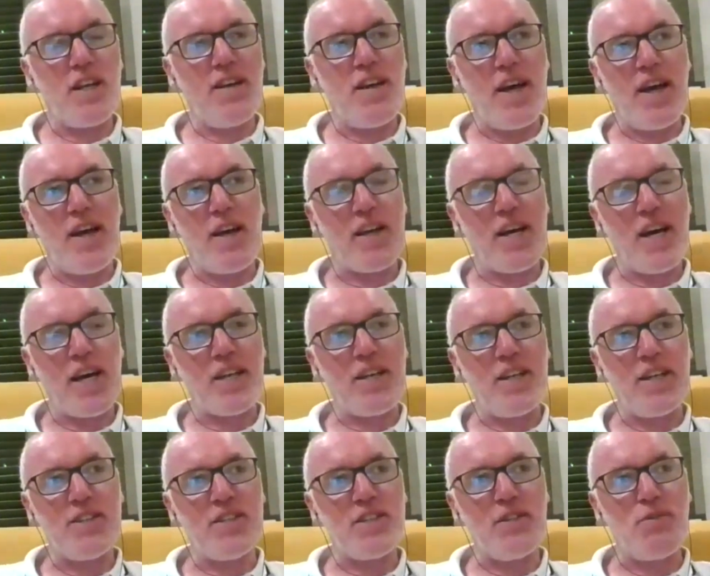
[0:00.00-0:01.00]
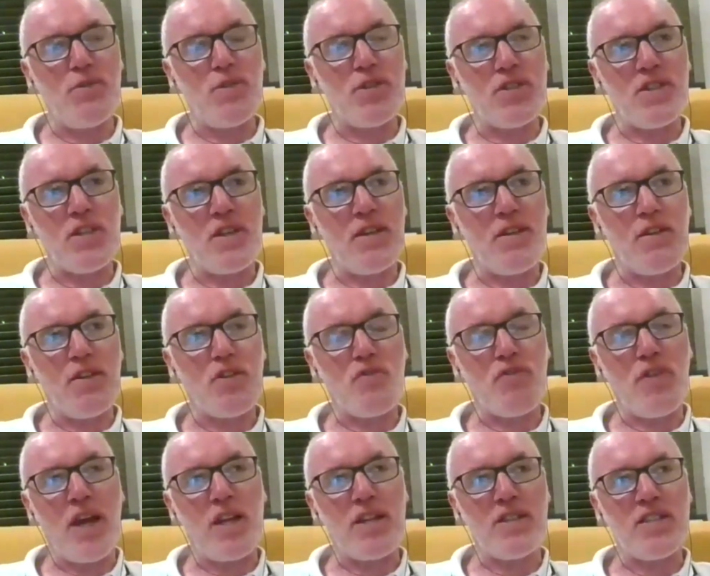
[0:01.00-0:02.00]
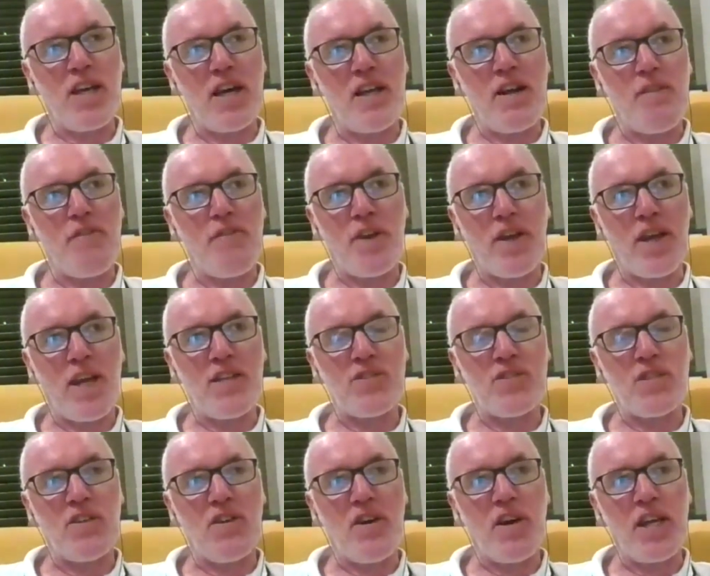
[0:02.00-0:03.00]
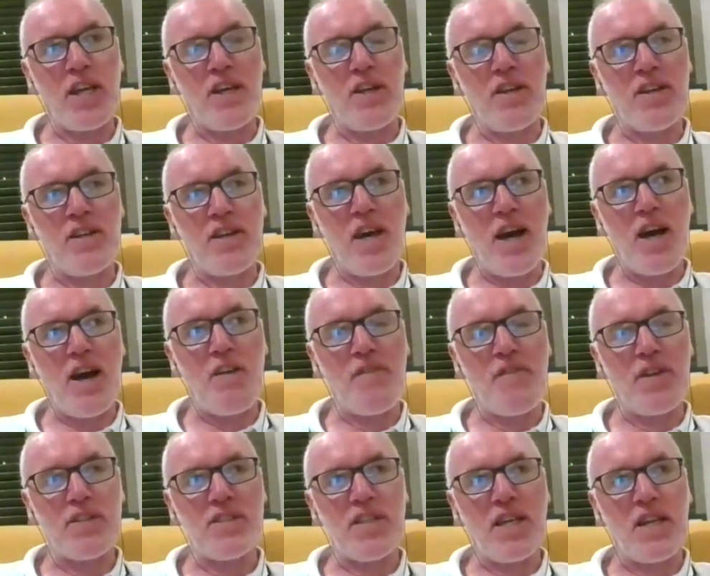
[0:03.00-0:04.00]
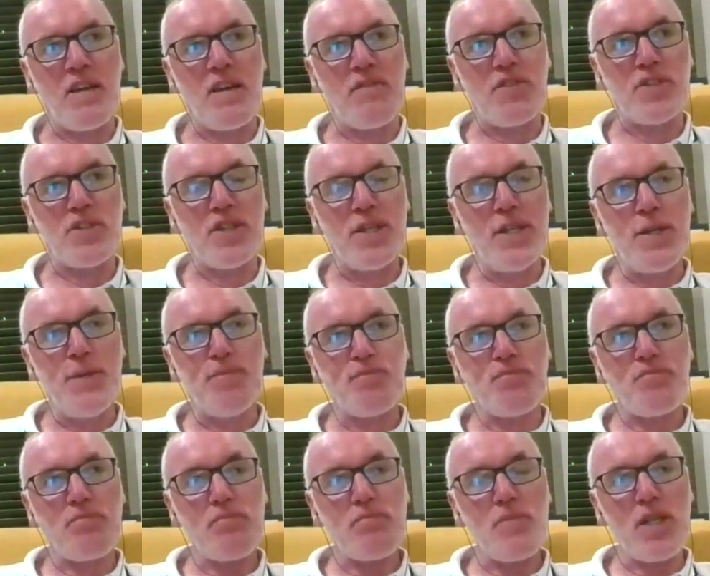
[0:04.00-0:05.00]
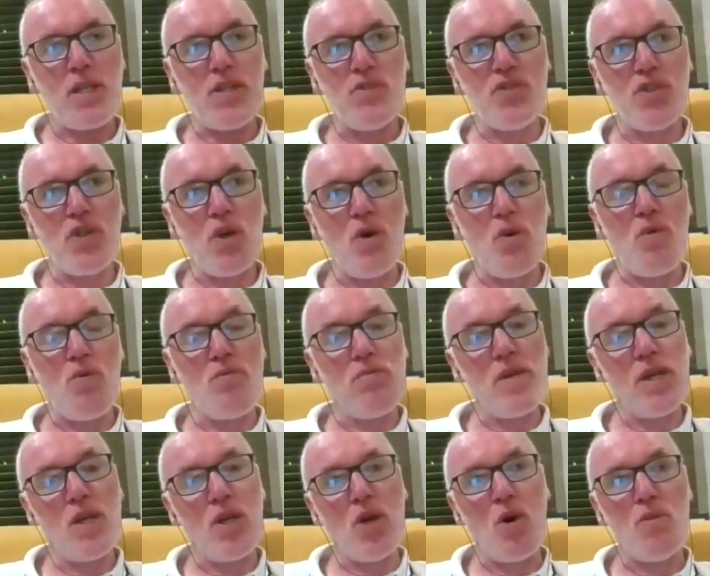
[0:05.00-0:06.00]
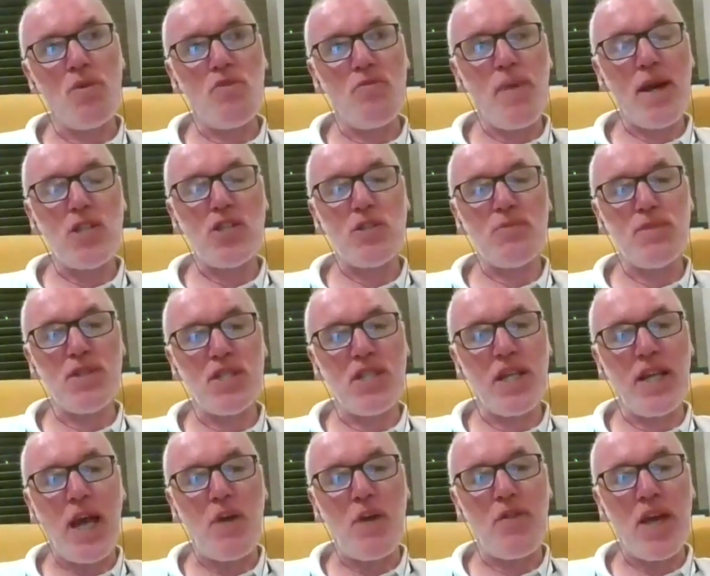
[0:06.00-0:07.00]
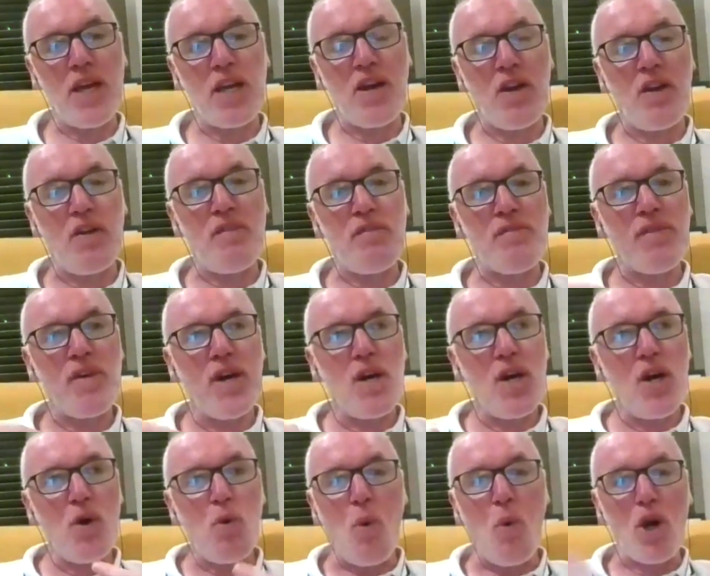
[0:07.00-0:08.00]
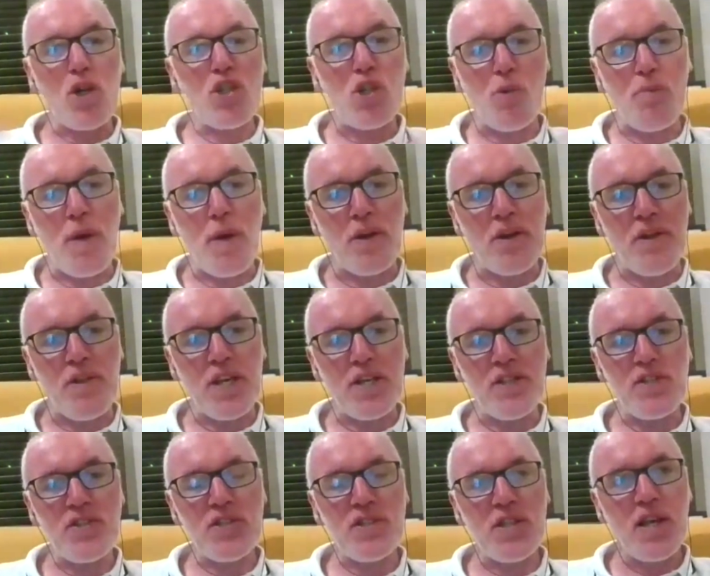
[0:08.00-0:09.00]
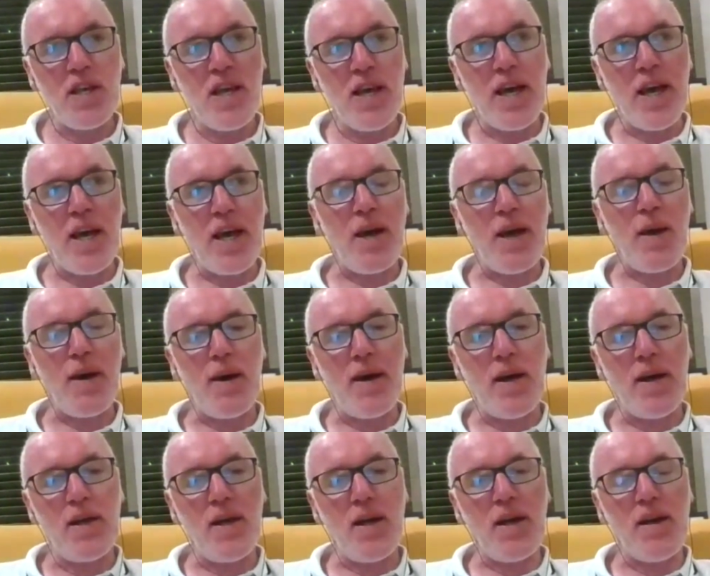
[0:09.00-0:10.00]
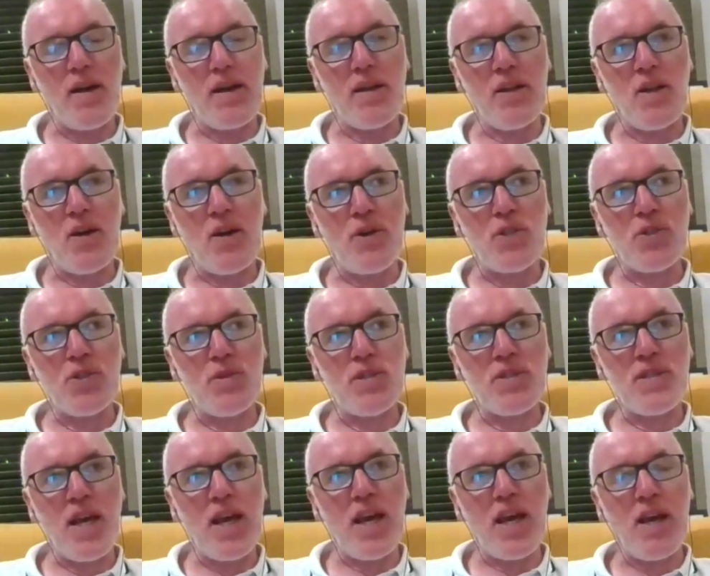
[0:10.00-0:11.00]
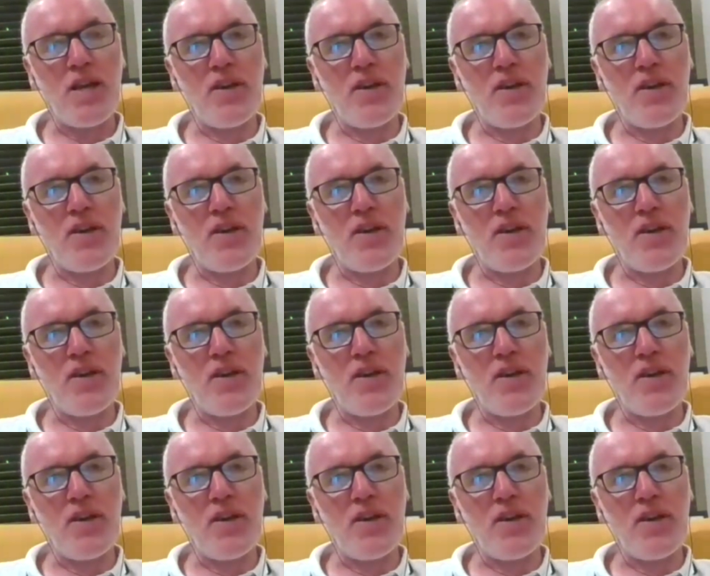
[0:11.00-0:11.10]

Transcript: Catley's. It was a 3 out of 10 effort against the 9.5 out of 10 effort. So, you know, it remains to be seen how they kind of wash up out of this, you know, as we say.